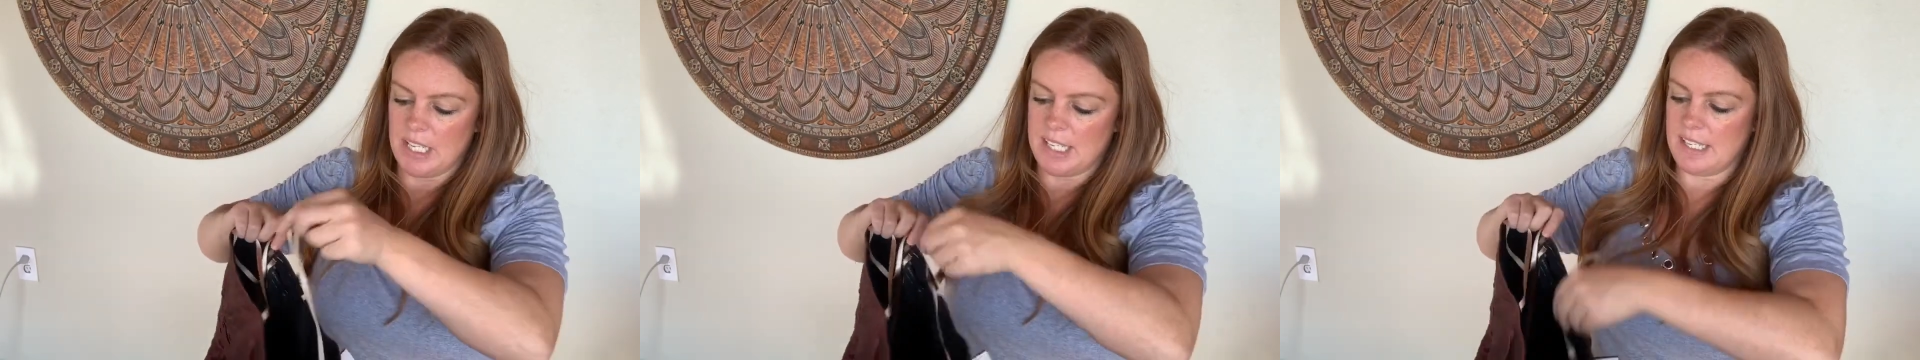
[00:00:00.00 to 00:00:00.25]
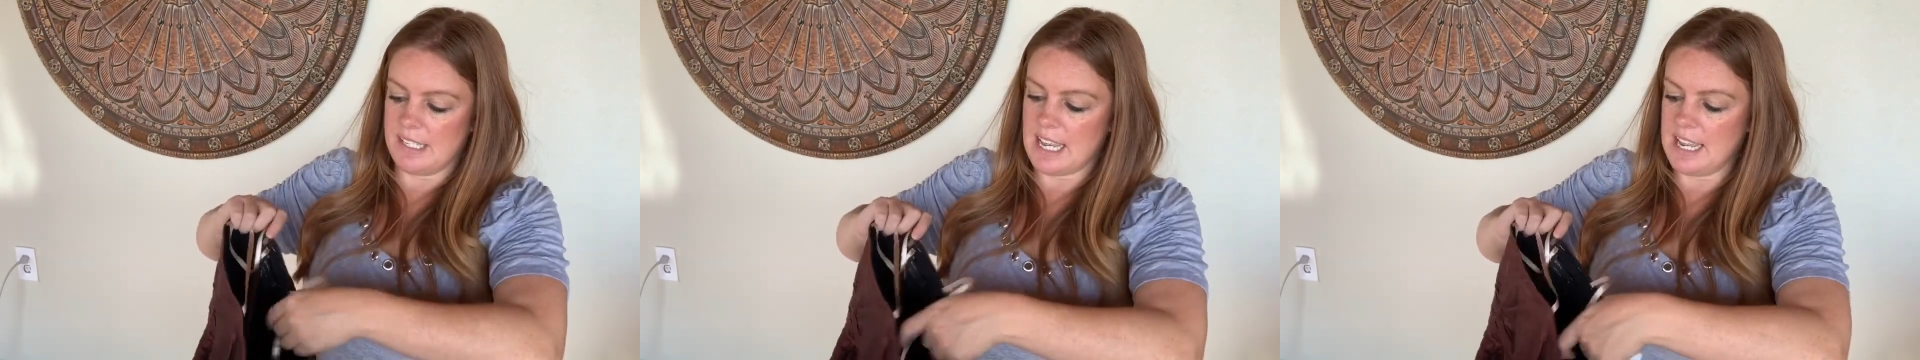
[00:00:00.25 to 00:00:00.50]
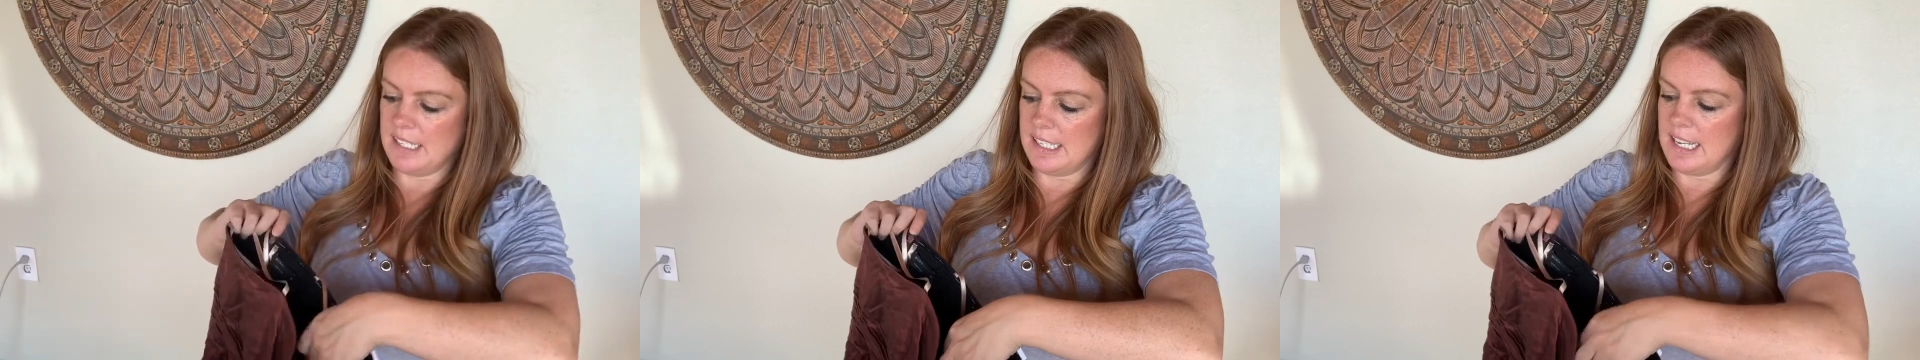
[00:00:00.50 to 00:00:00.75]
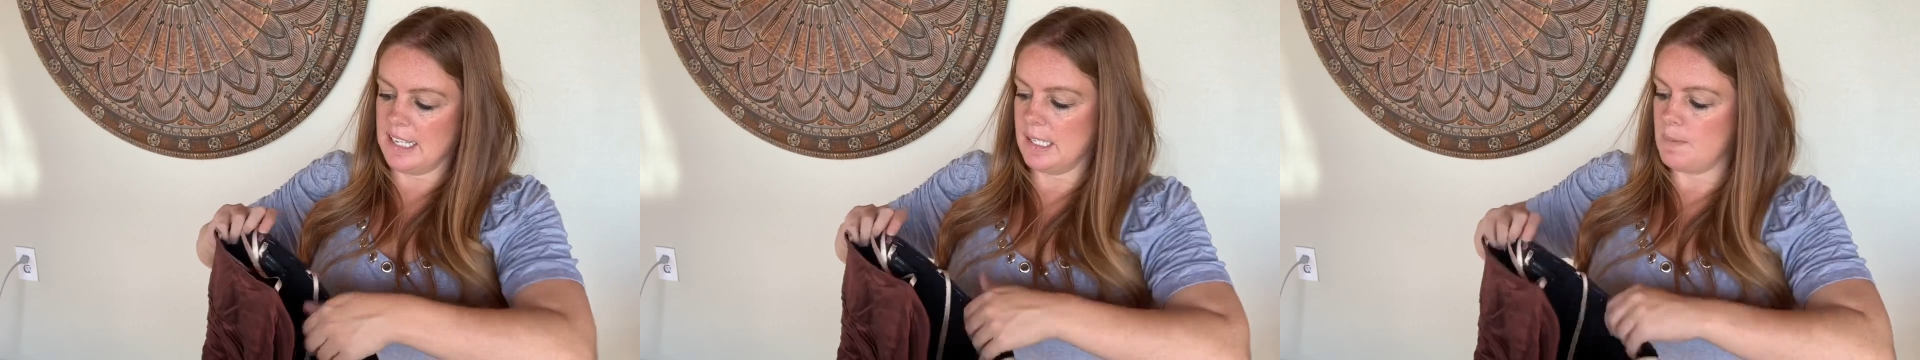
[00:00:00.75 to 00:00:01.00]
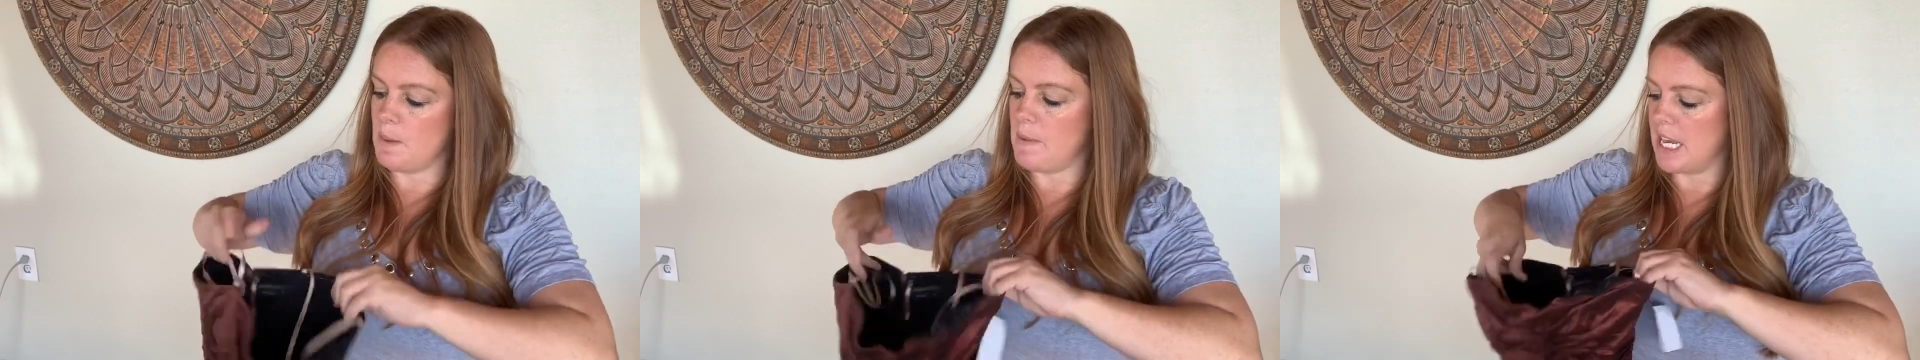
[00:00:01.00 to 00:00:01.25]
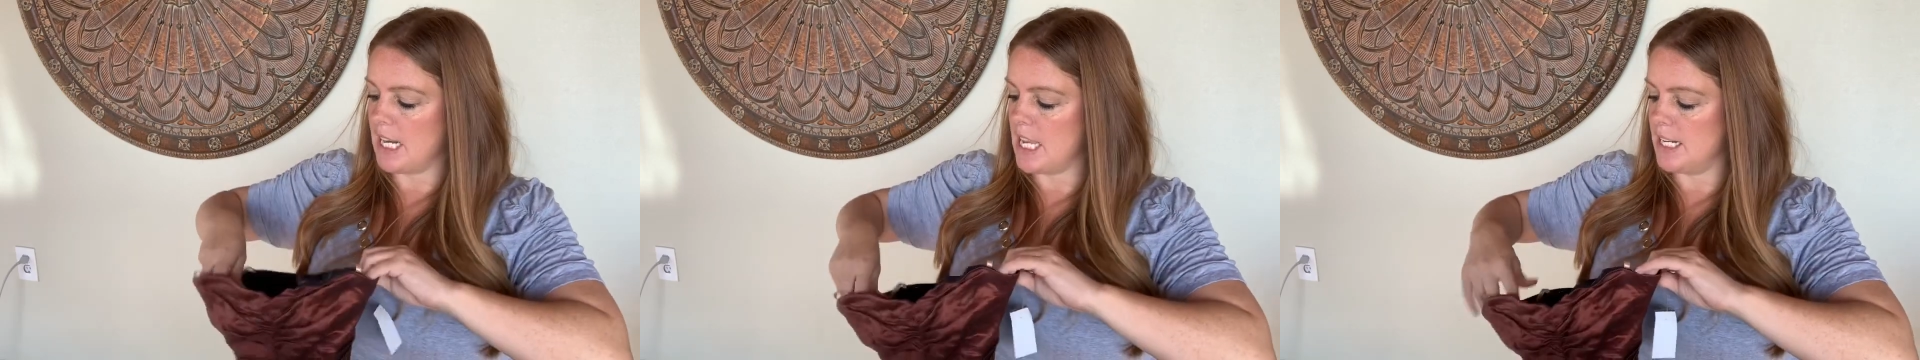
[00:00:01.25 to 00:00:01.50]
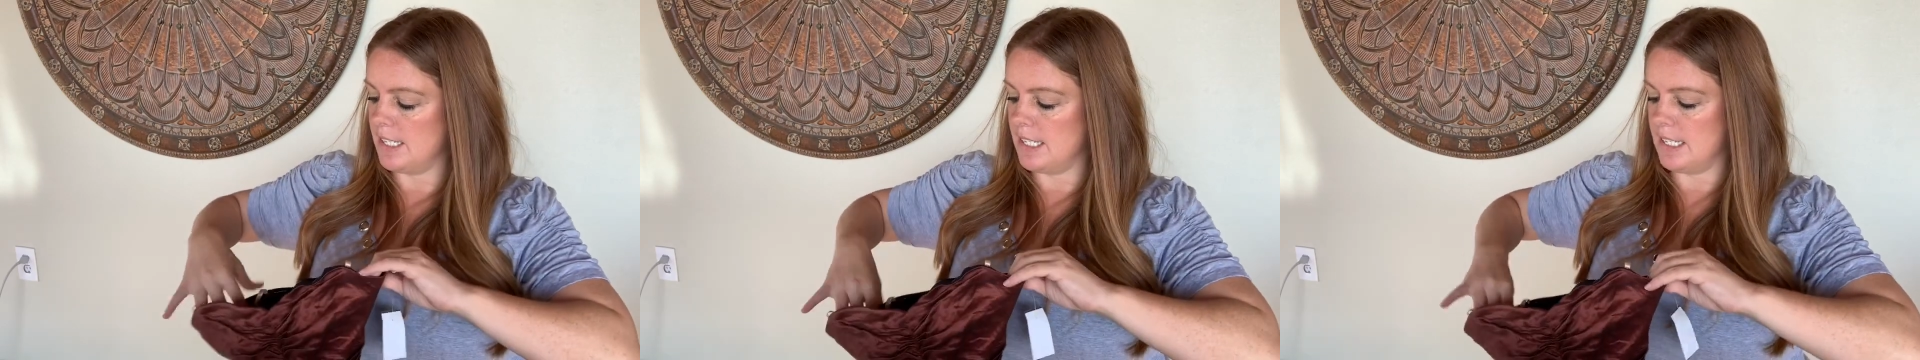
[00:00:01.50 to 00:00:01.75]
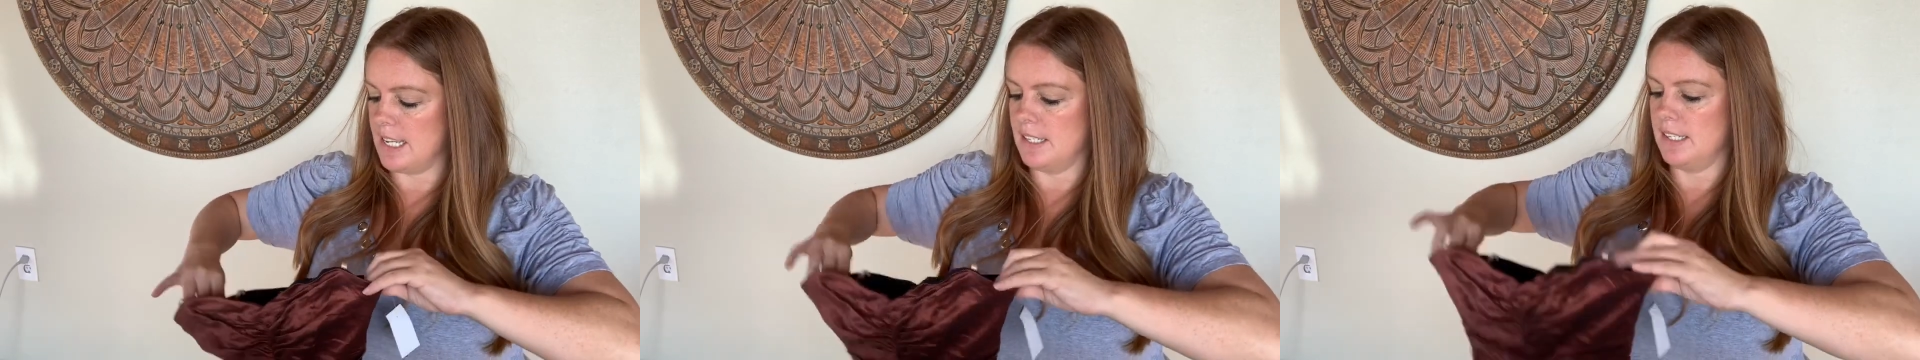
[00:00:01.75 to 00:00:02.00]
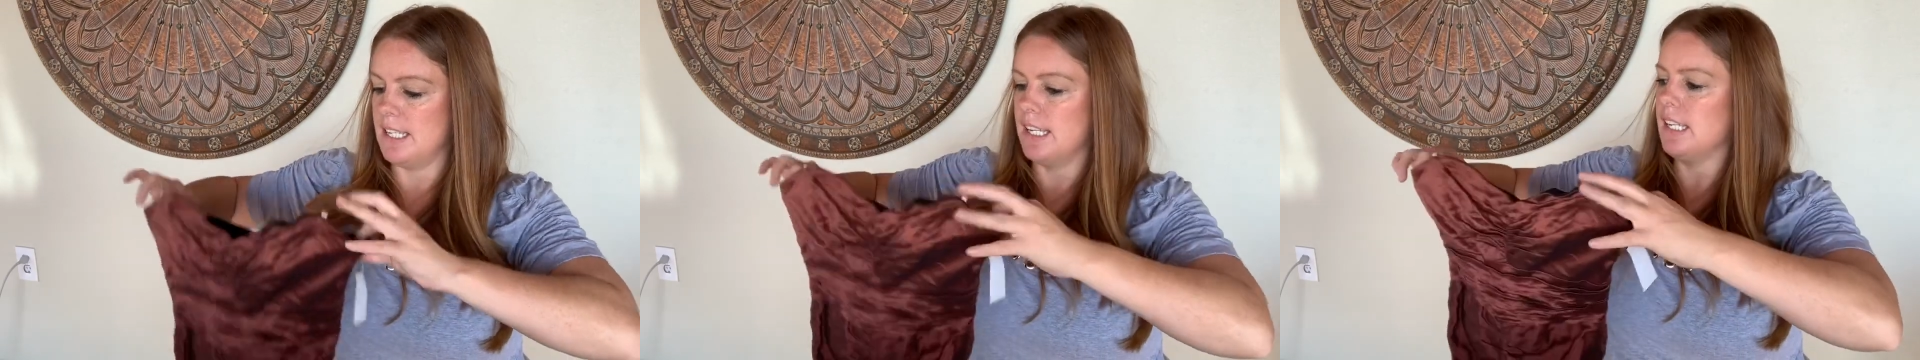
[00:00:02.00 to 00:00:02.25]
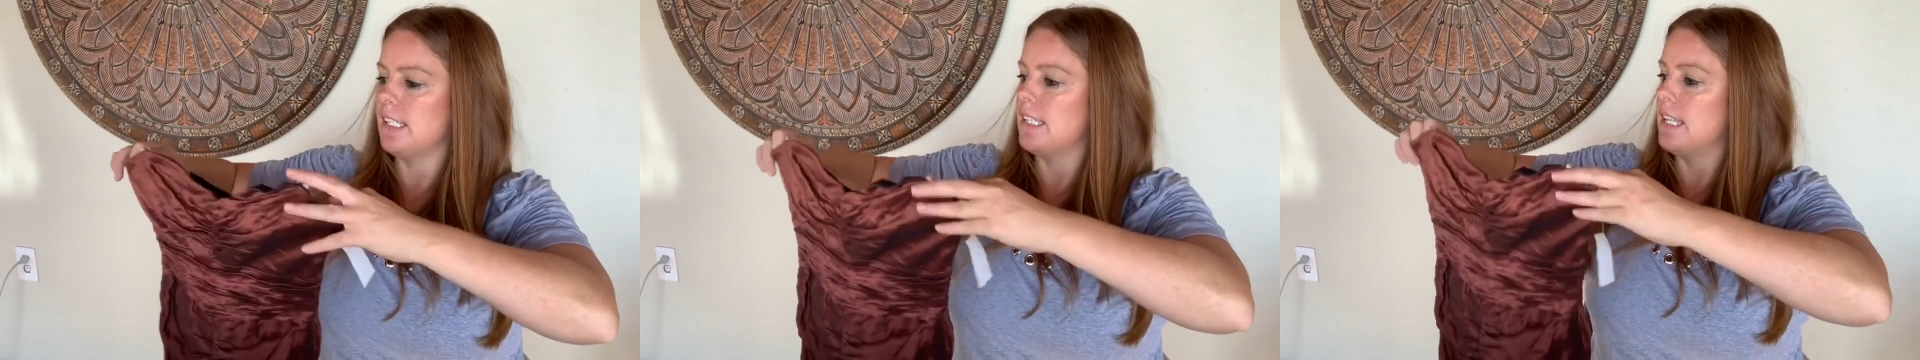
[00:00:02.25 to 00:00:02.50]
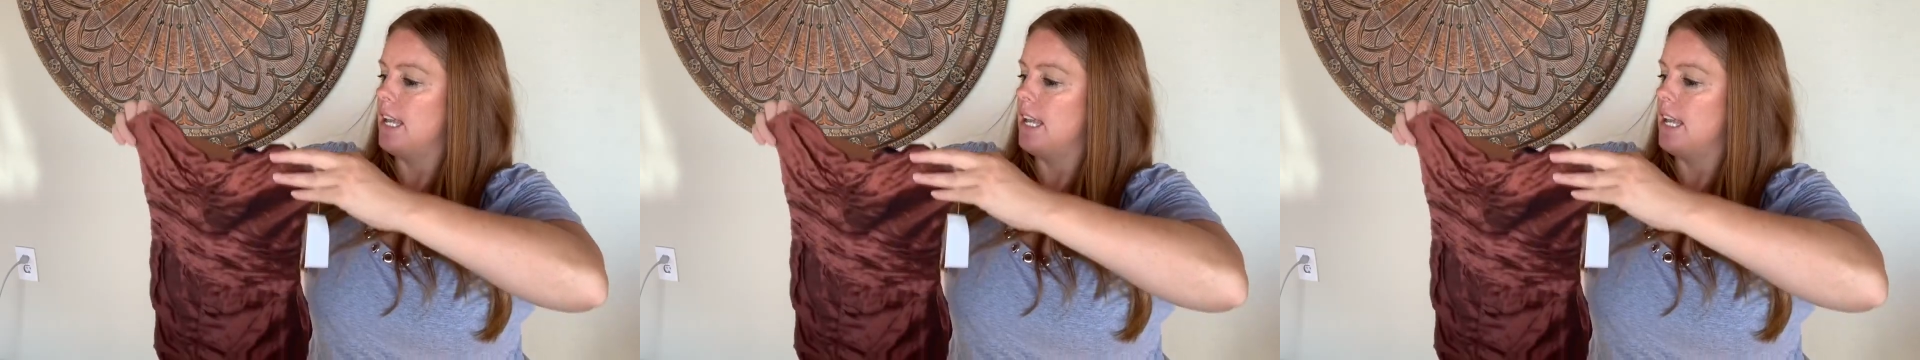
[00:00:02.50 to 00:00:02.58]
It's a size 6, and my mannequin is a size 6.